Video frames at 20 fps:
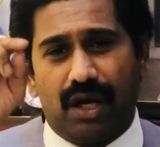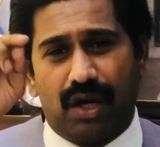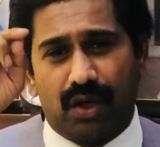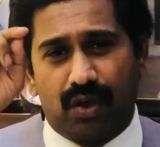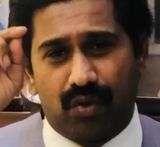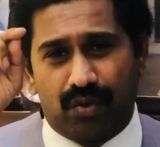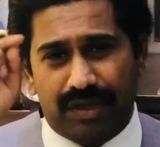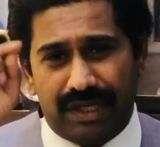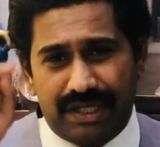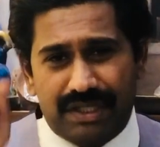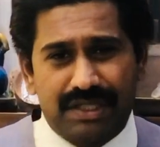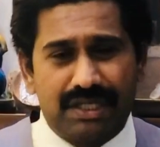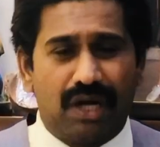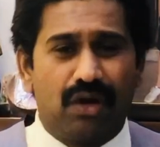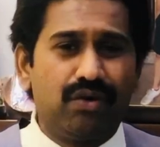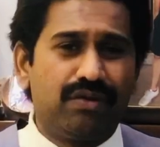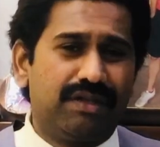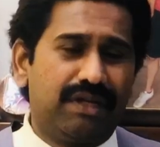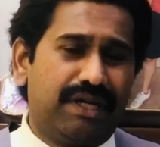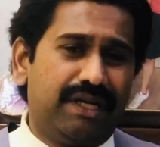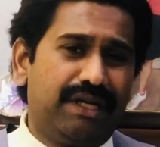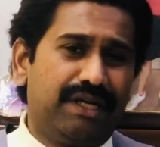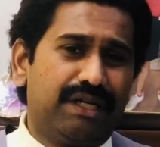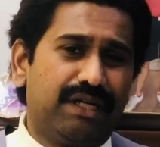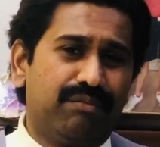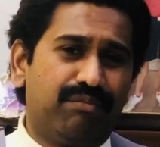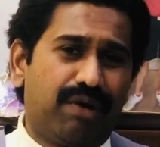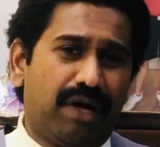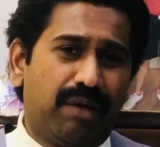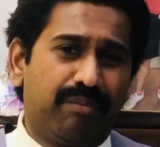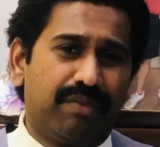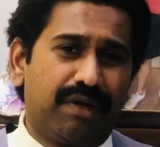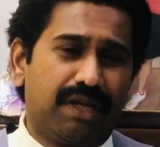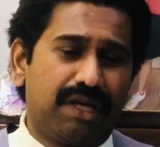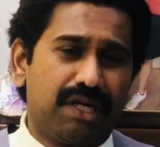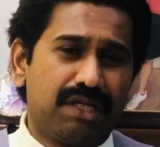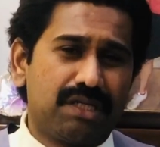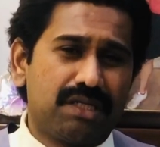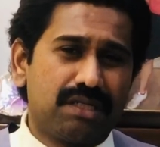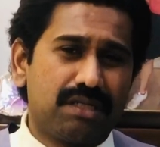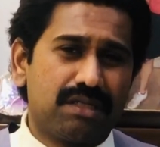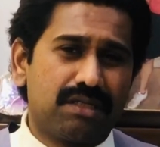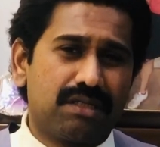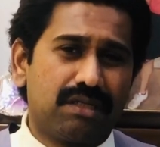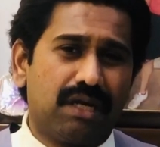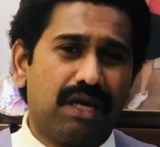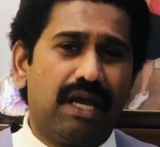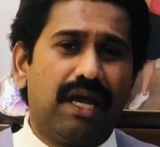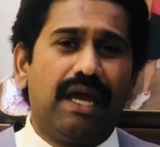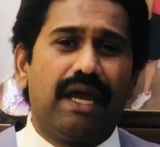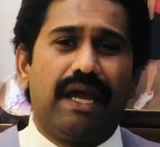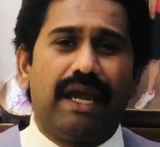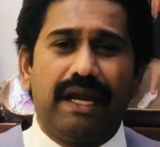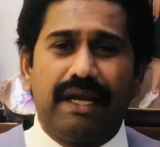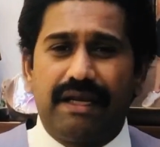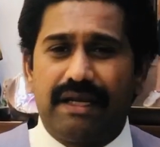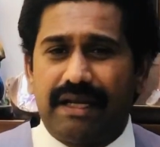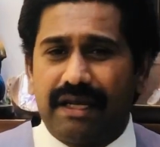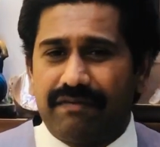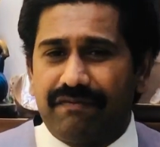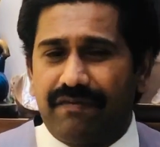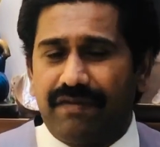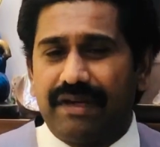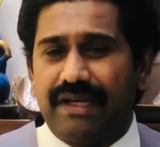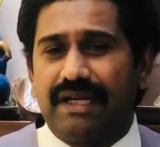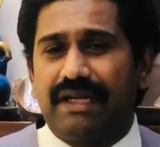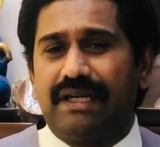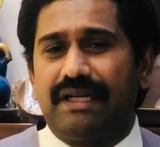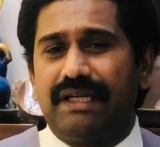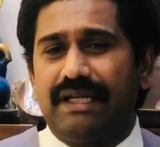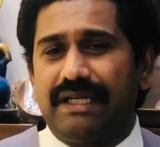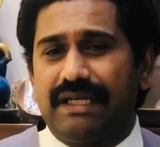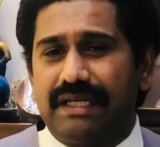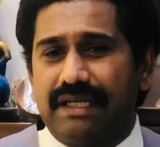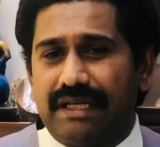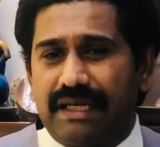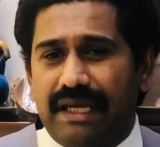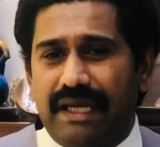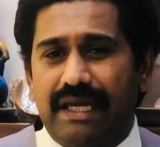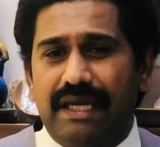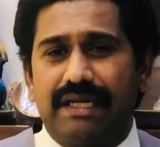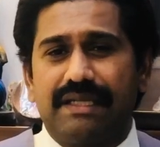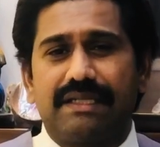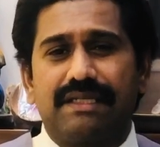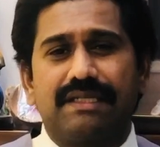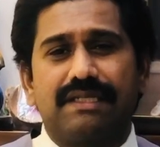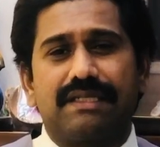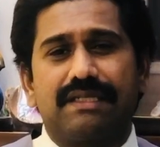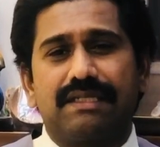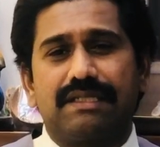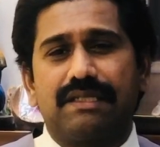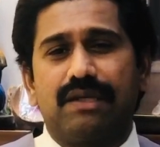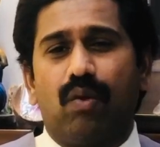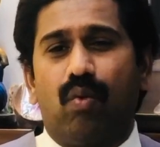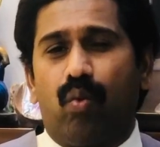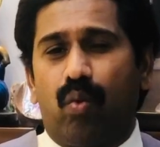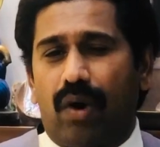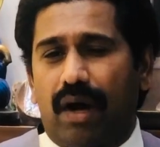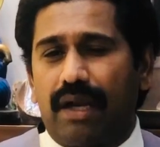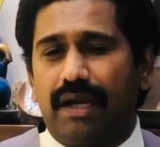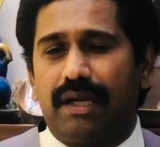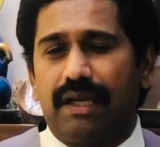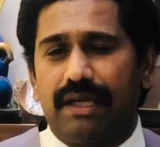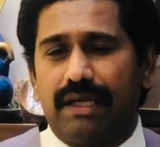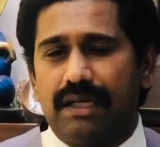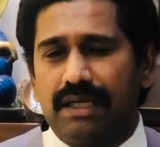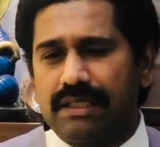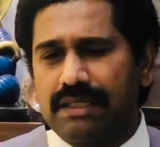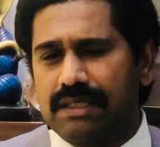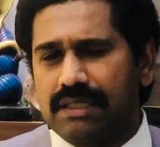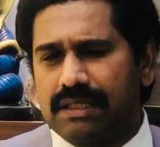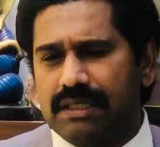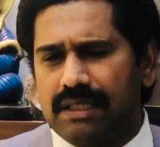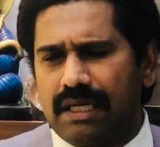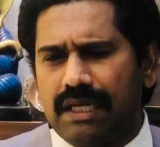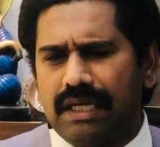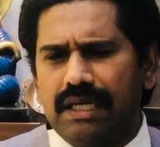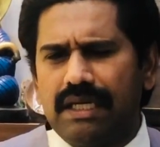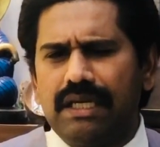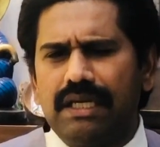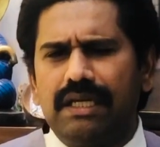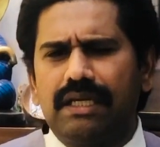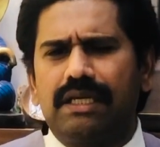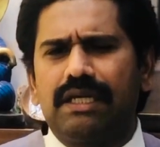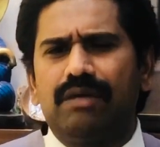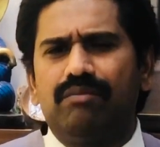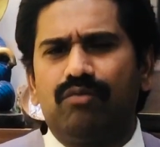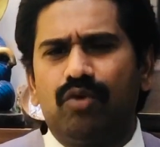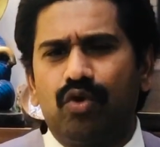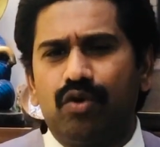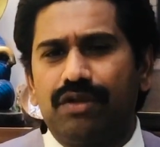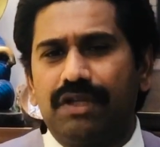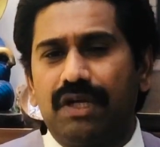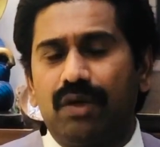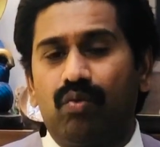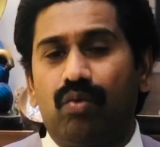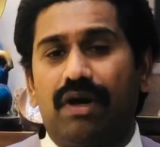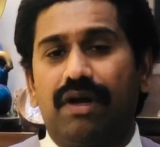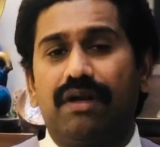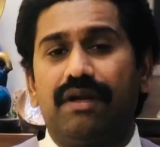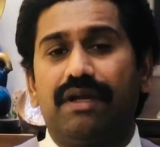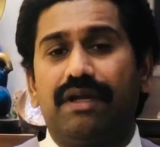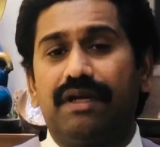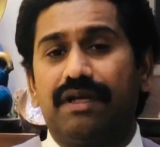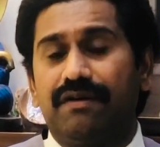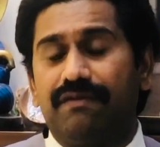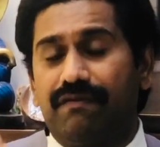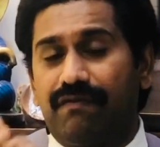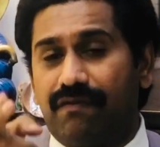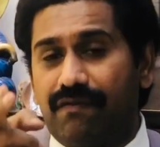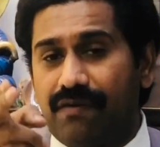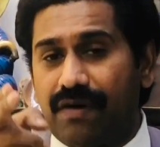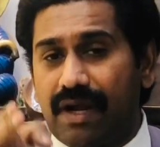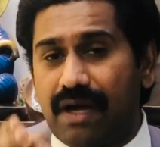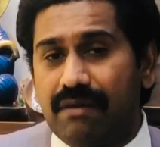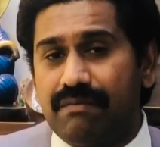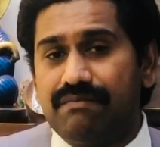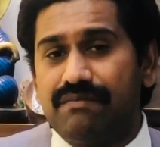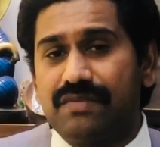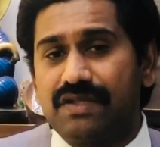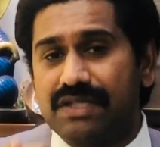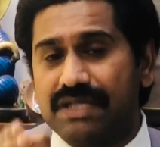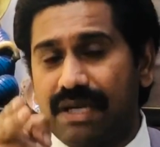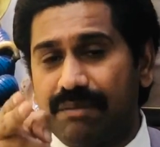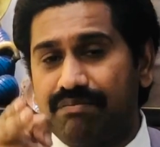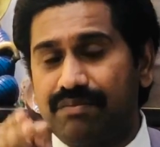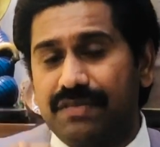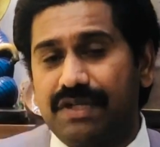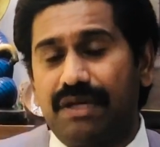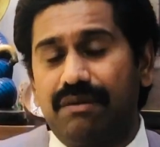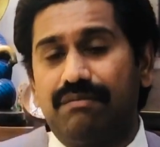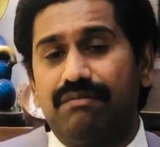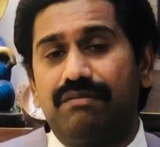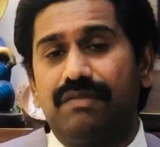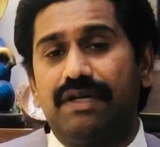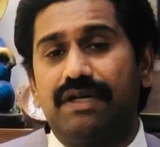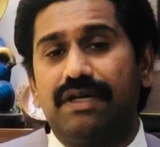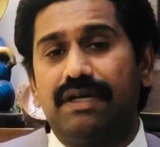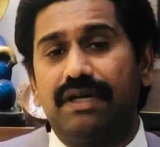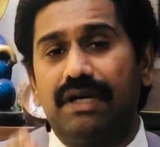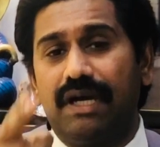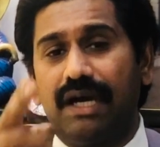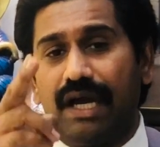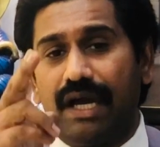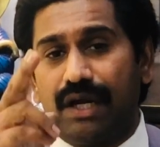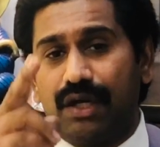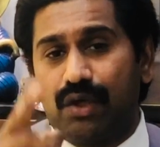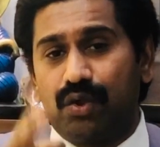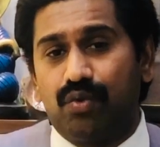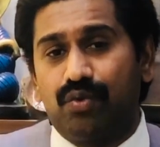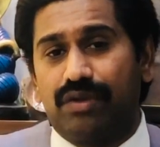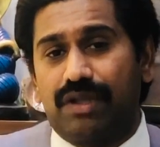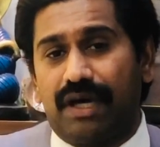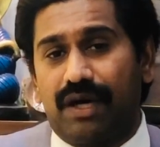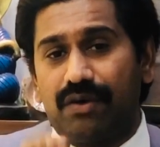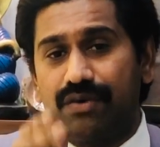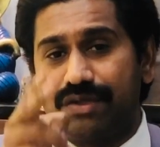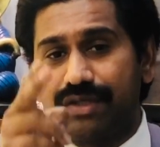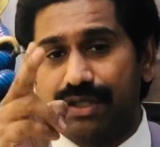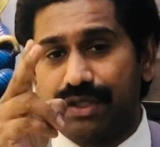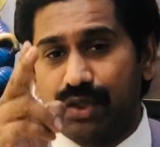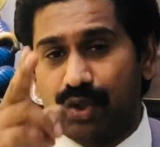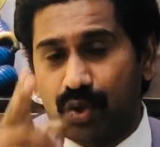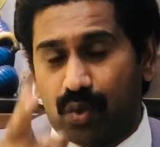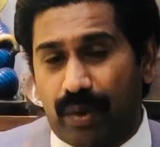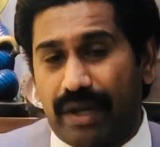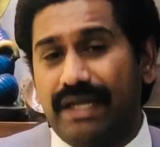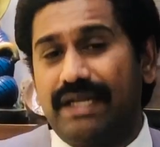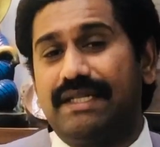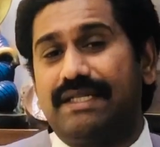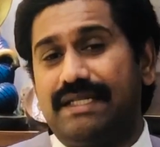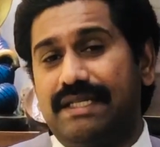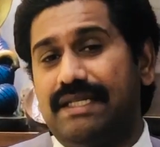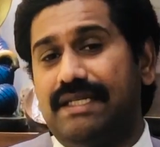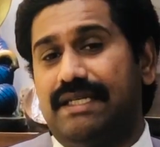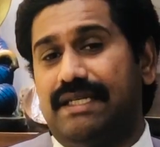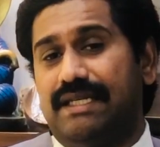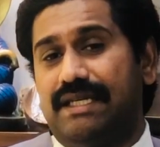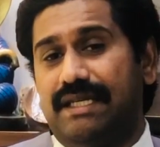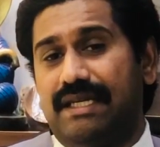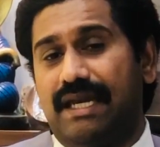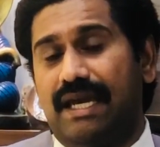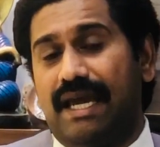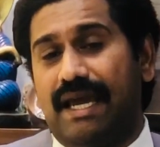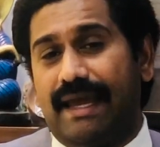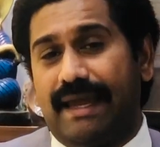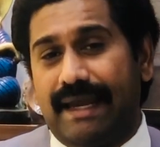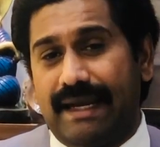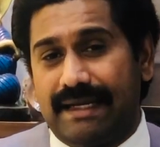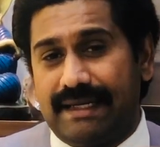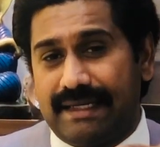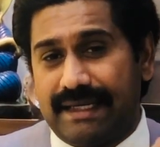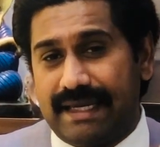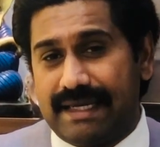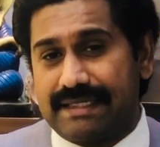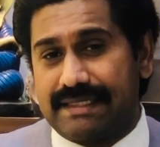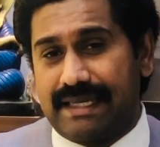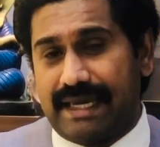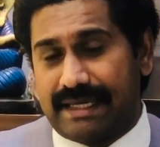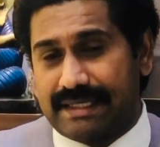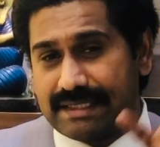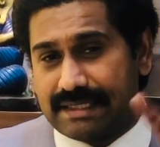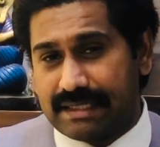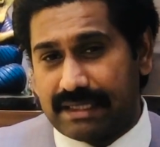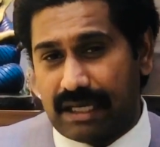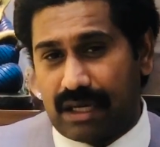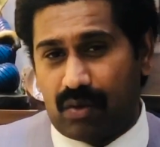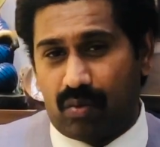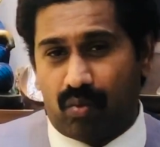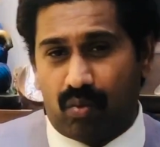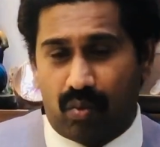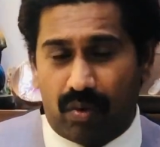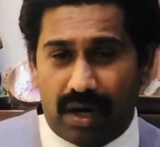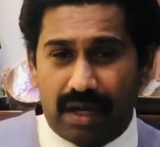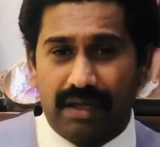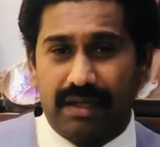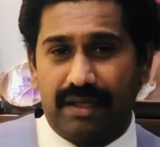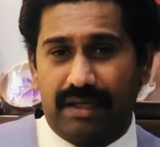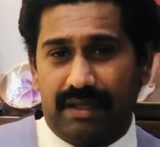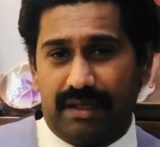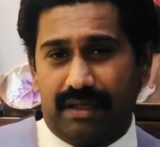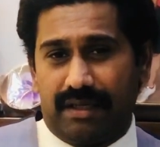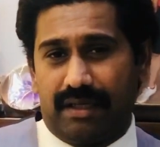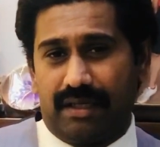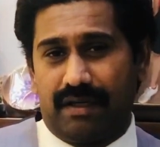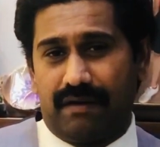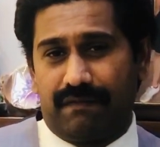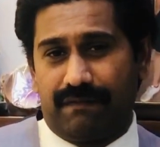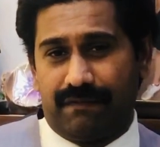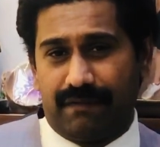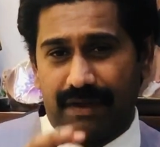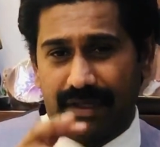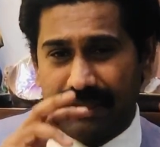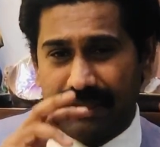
to reach out the Indian population, it definitely takes 1 year, slightly more than 1 year, from September 2020, it takes extra 1 year for